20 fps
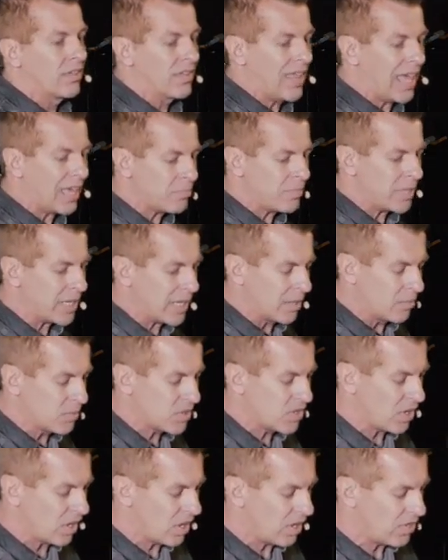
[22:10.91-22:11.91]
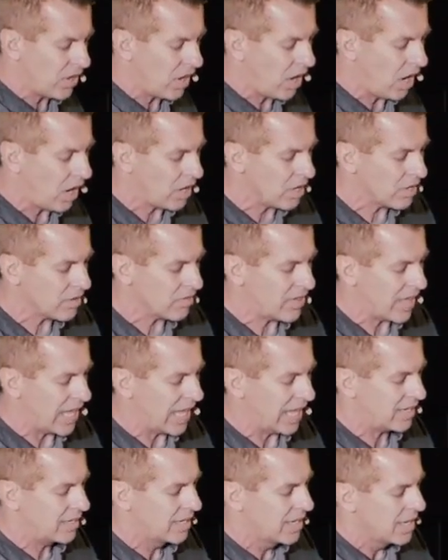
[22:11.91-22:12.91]
That becomes the, the heart of
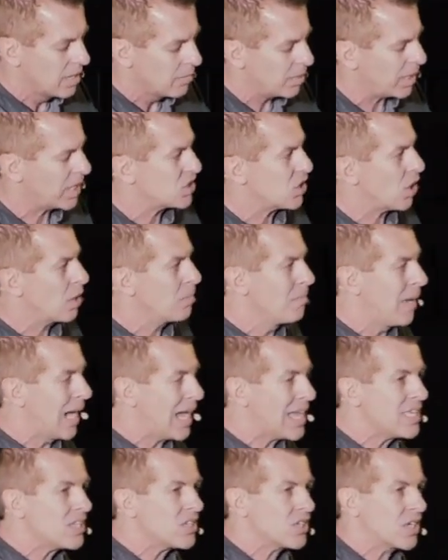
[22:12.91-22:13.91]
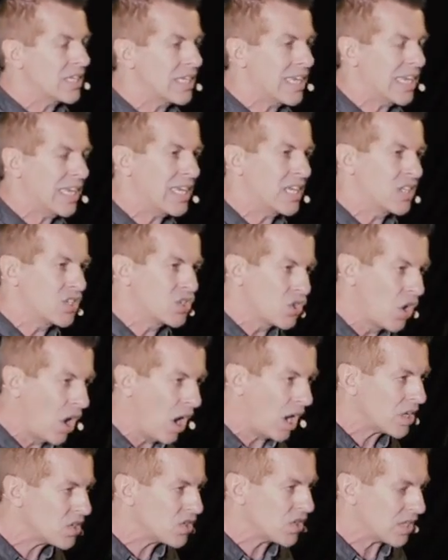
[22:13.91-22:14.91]
that because our minds can get
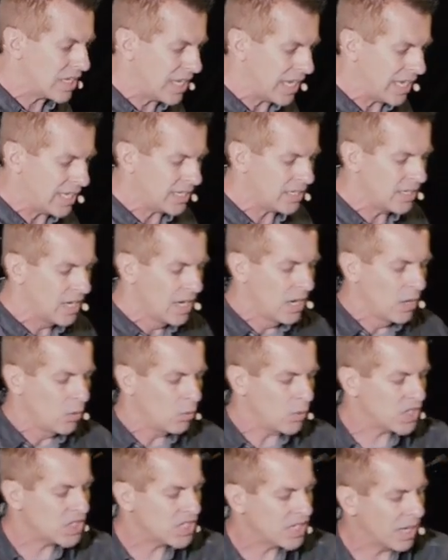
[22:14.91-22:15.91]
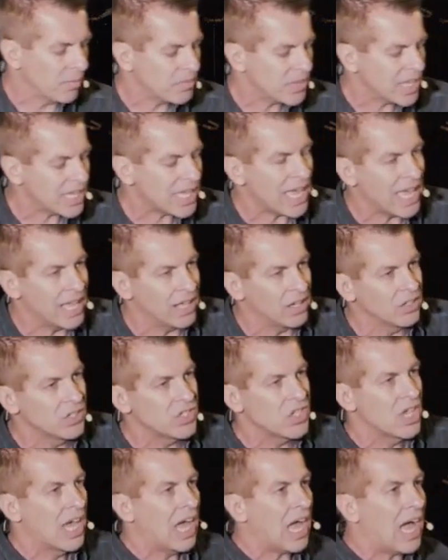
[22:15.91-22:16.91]
intoxicated with something
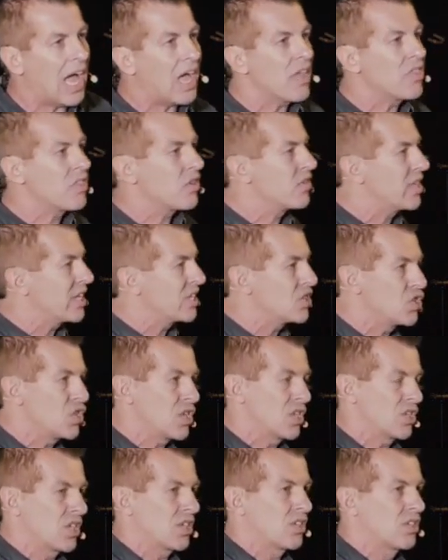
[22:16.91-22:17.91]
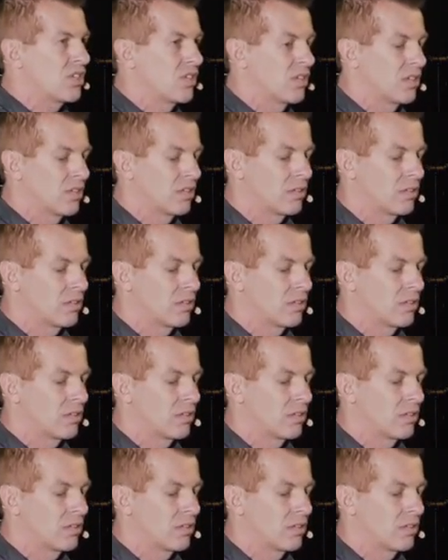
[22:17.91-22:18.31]
else other than Jesus.